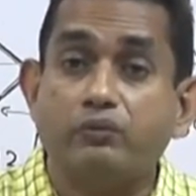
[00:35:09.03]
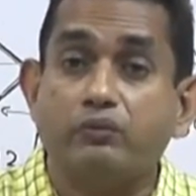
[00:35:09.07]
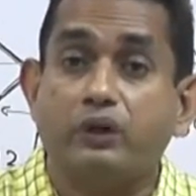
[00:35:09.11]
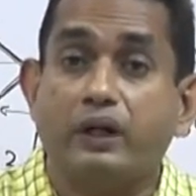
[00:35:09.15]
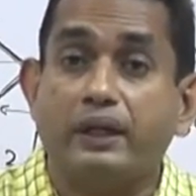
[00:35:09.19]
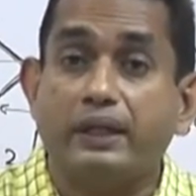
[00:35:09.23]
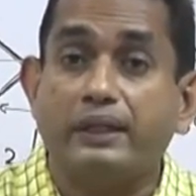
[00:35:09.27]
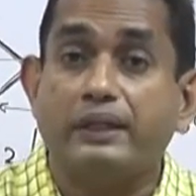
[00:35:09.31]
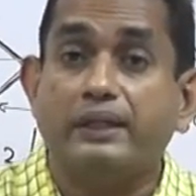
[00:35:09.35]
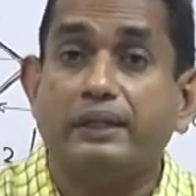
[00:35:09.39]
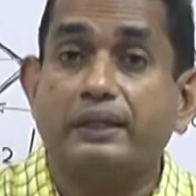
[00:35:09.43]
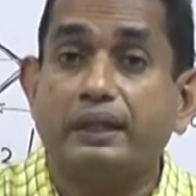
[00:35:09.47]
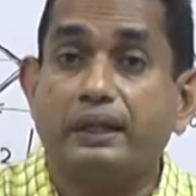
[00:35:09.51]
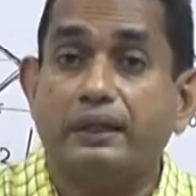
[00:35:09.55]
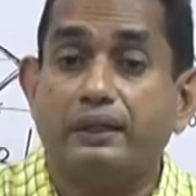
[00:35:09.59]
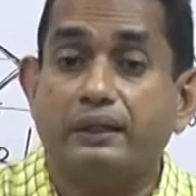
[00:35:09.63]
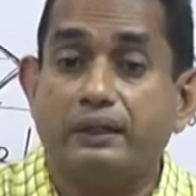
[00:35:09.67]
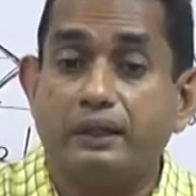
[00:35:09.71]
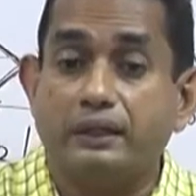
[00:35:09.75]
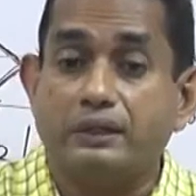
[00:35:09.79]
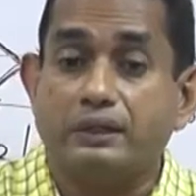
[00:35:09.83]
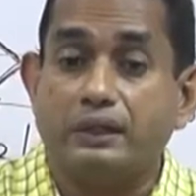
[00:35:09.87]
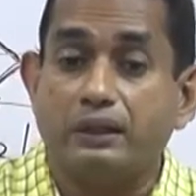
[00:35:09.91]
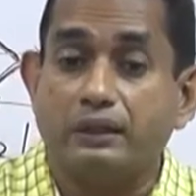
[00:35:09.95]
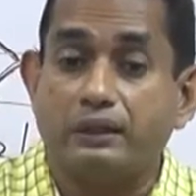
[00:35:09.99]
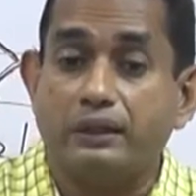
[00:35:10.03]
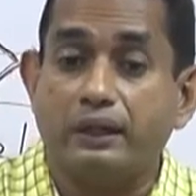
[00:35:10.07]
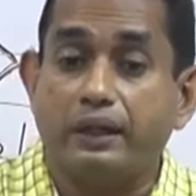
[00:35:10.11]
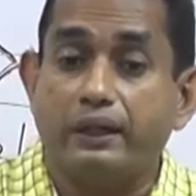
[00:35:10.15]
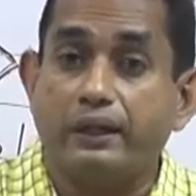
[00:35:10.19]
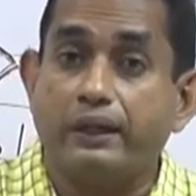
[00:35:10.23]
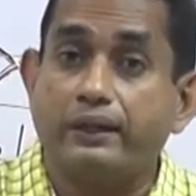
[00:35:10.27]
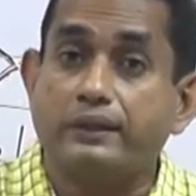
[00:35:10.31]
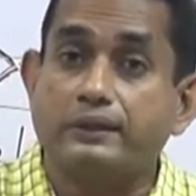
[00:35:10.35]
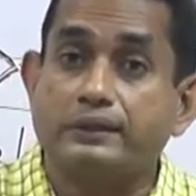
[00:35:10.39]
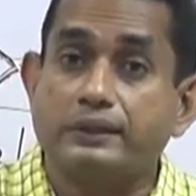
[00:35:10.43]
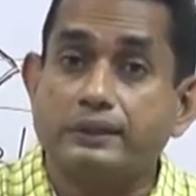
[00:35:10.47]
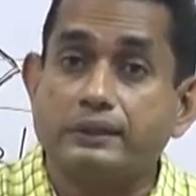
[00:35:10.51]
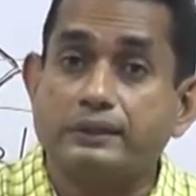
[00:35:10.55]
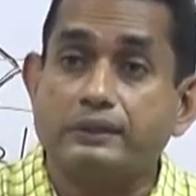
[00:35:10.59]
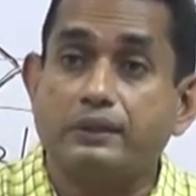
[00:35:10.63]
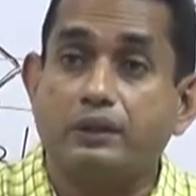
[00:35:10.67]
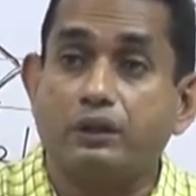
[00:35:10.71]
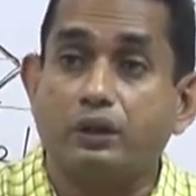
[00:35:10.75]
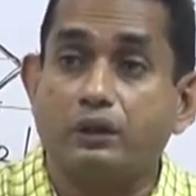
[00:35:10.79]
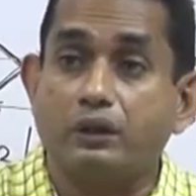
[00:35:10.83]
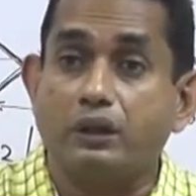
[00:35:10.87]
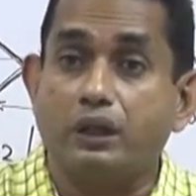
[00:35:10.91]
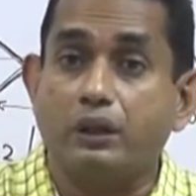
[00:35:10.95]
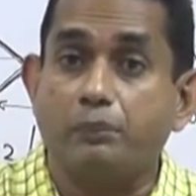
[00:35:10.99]
What is the condition that
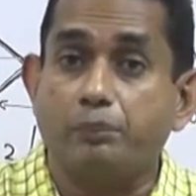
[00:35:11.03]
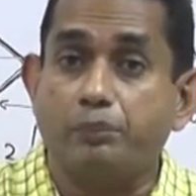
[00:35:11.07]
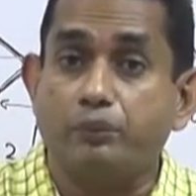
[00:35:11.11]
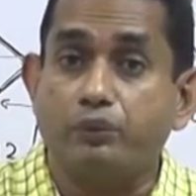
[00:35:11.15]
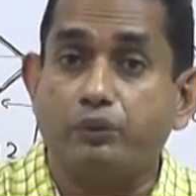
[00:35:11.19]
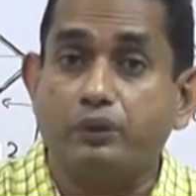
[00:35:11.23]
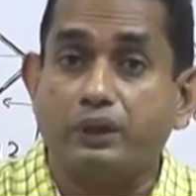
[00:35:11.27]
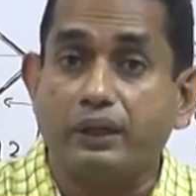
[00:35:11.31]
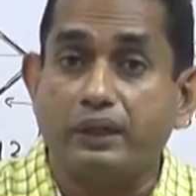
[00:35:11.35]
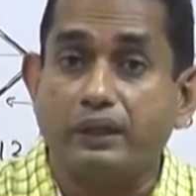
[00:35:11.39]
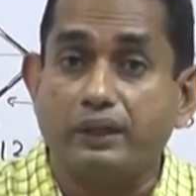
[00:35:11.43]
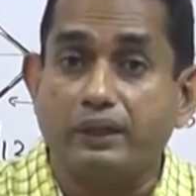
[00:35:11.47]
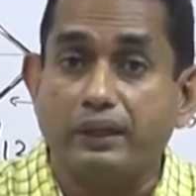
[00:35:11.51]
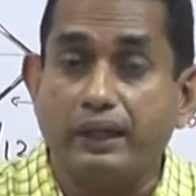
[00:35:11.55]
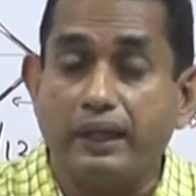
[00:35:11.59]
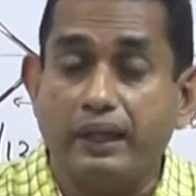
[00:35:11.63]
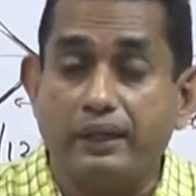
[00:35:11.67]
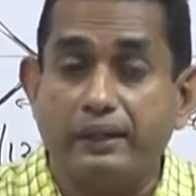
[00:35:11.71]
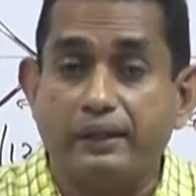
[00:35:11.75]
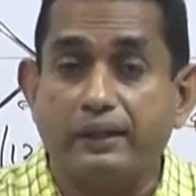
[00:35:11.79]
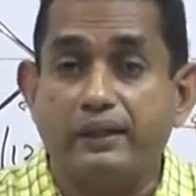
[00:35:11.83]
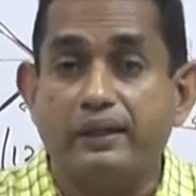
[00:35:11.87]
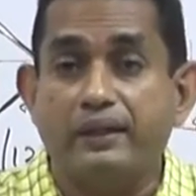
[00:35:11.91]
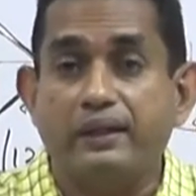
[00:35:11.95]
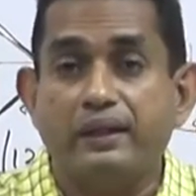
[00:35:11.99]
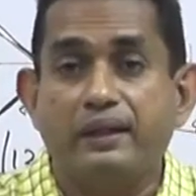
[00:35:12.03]
existed on the reporting date?